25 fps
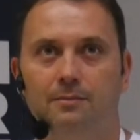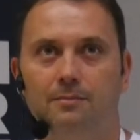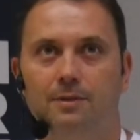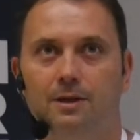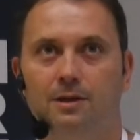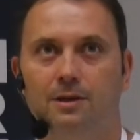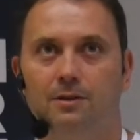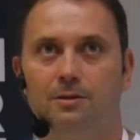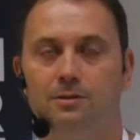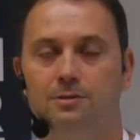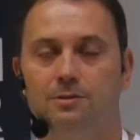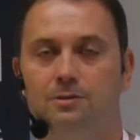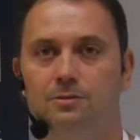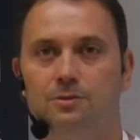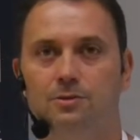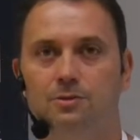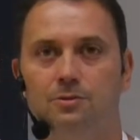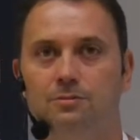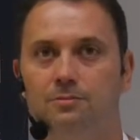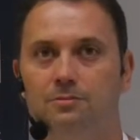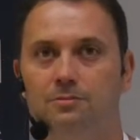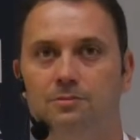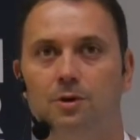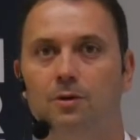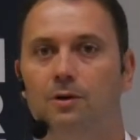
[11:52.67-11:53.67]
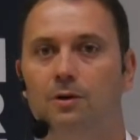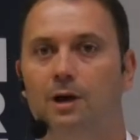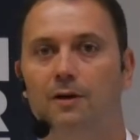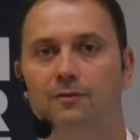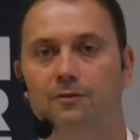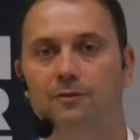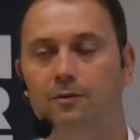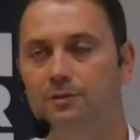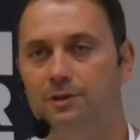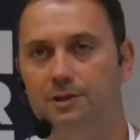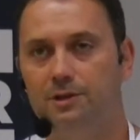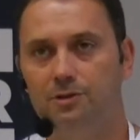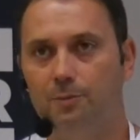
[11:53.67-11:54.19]
because you don't
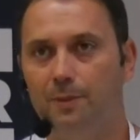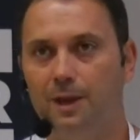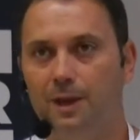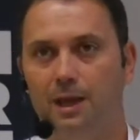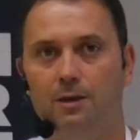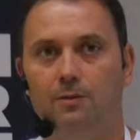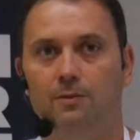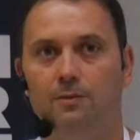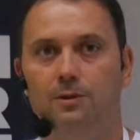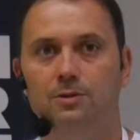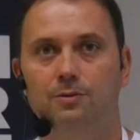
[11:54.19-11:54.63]
have all the domain